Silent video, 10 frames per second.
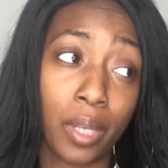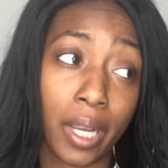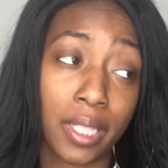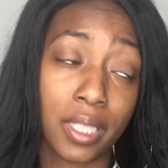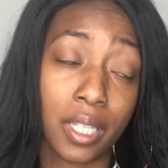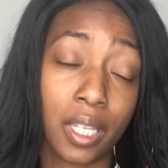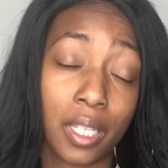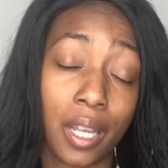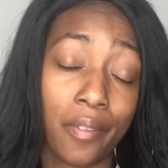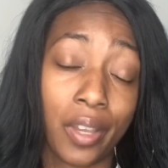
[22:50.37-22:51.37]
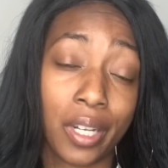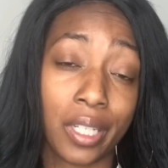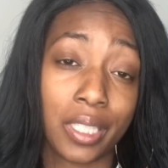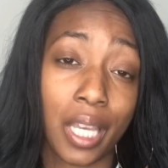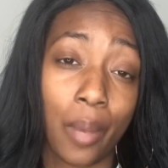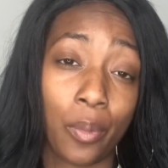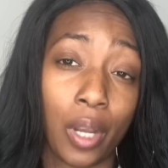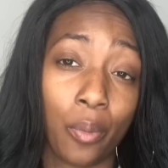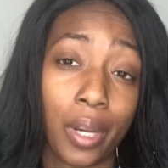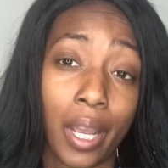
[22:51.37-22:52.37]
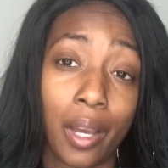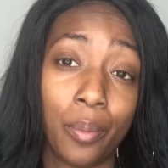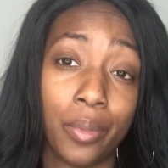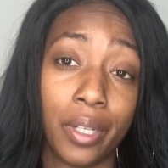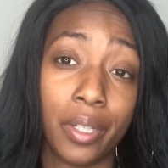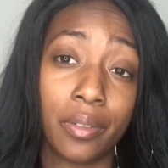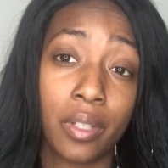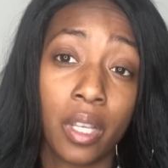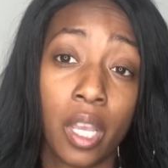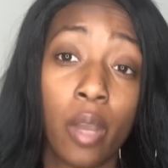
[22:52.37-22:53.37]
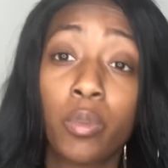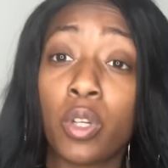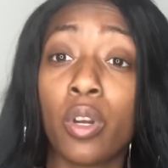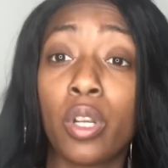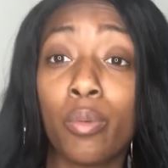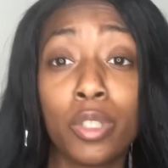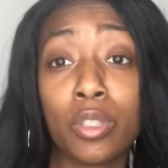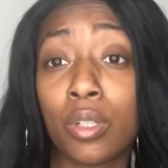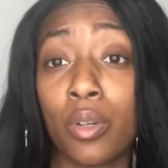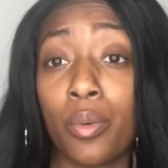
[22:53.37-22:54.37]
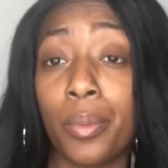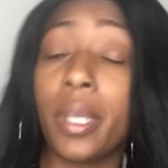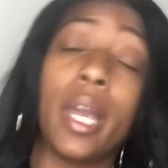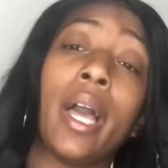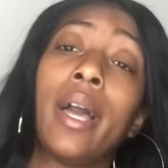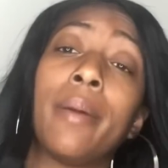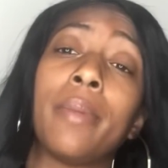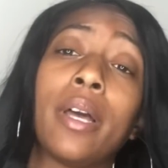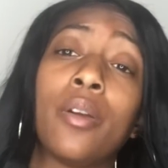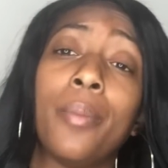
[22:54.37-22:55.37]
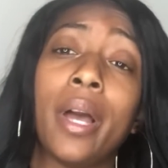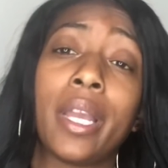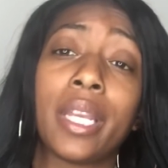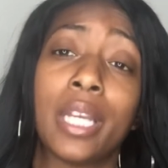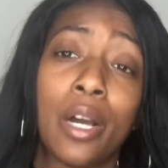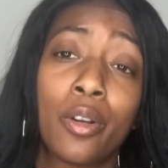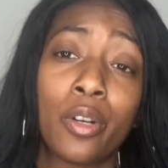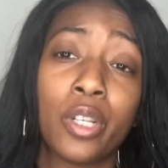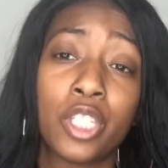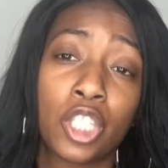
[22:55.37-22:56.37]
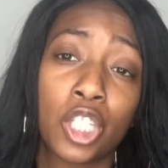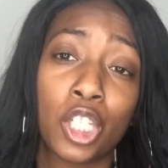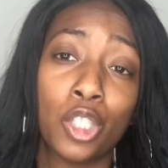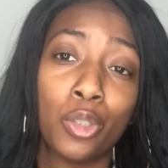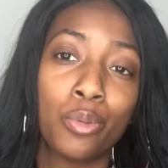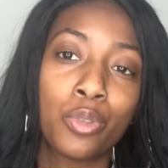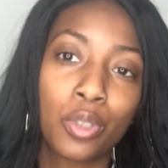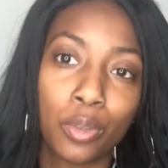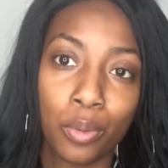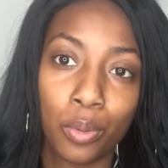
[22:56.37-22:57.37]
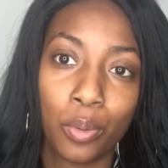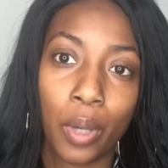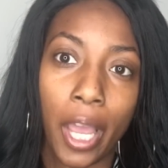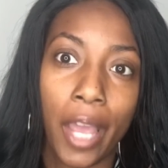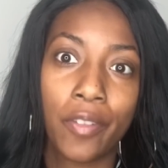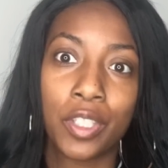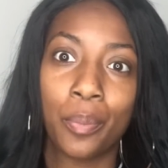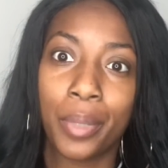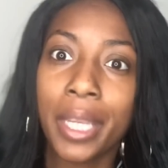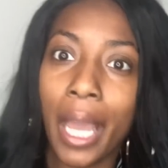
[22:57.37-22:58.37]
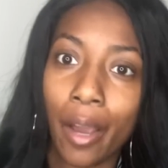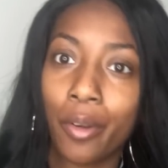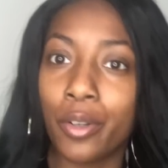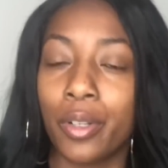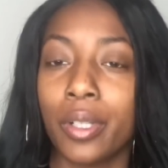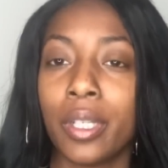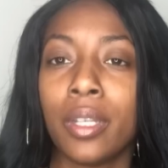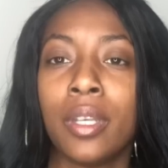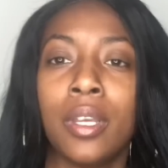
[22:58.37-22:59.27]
Like I said, I've had a good time when I went out, but it was early, which is cool with me. I don't mind getting out early. It's just getting used to having to be out early.